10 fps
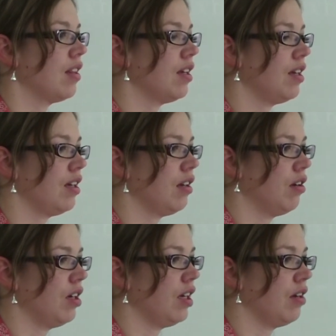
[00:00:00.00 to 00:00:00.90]

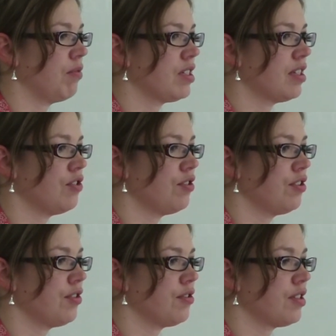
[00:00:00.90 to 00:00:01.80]
It was
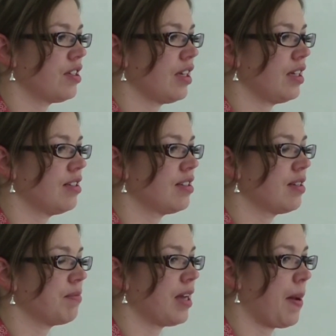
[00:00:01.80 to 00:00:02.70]
introduced in
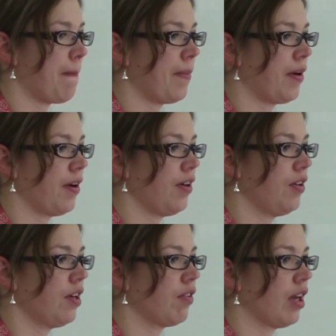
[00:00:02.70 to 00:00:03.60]

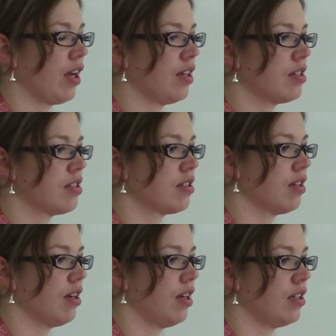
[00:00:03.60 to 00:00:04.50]
September and
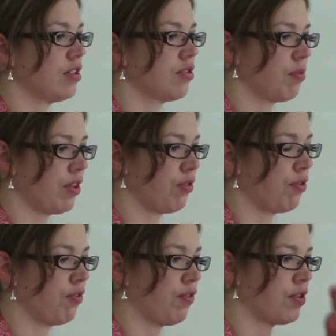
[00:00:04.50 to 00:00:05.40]
went
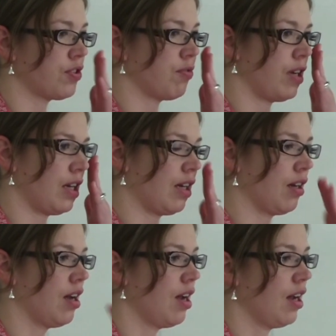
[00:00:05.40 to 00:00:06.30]
through first
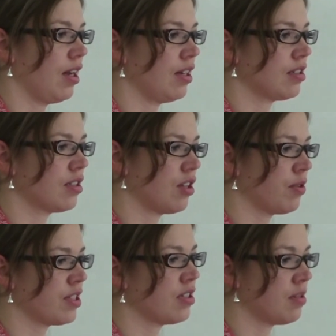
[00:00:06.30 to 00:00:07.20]
reading. There
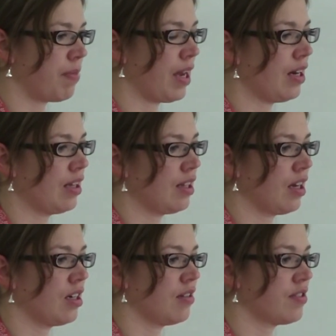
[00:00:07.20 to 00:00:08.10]
was a debate at the
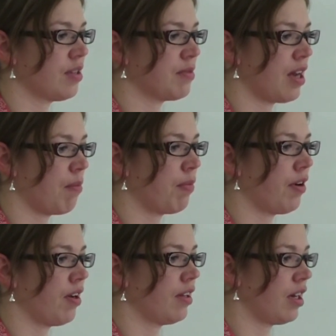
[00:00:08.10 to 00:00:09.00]
end of
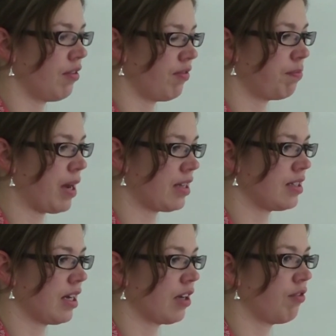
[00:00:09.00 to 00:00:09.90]
September, and then it
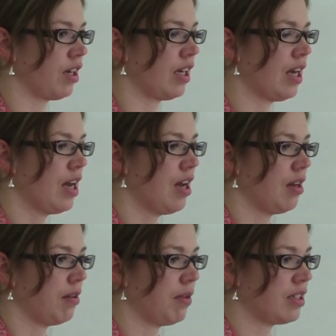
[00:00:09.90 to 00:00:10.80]
passed second reading.
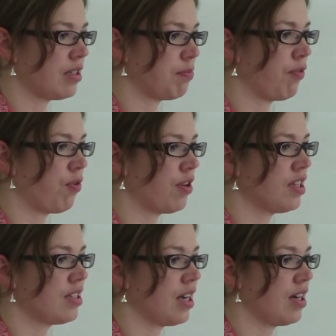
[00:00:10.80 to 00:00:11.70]
It's before
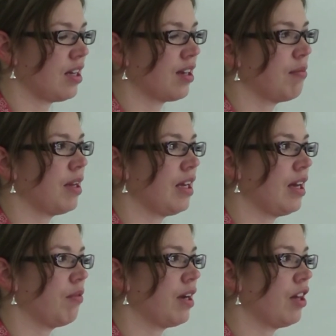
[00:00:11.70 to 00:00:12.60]
the standing committee,
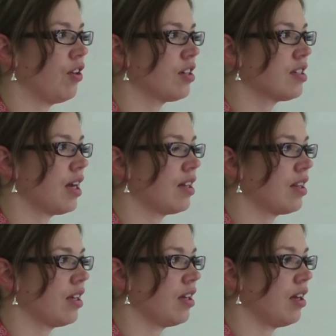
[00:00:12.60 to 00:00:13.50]
and when I looked
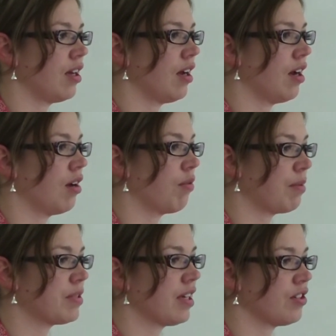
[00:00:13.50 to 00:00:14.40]
at the
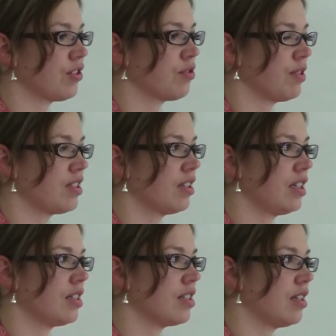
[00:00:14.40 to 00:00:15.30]
website just
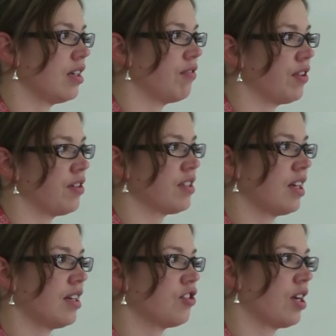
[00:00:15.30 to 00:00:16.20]
recently to see if there's
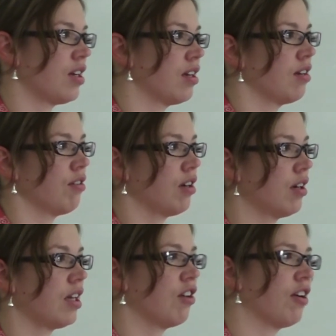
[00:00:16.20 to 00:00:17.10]
any agenda
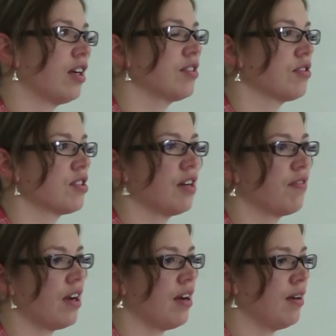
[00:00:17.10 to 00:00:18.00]
or hearings or
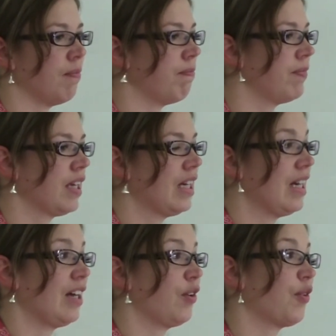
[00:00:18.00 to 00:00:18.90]
stuff,
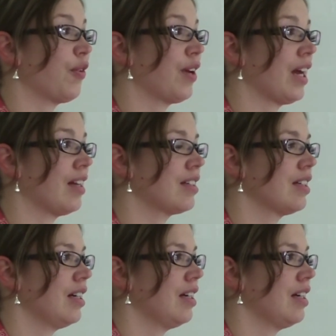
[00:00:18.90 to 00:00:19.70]
I don't know yet.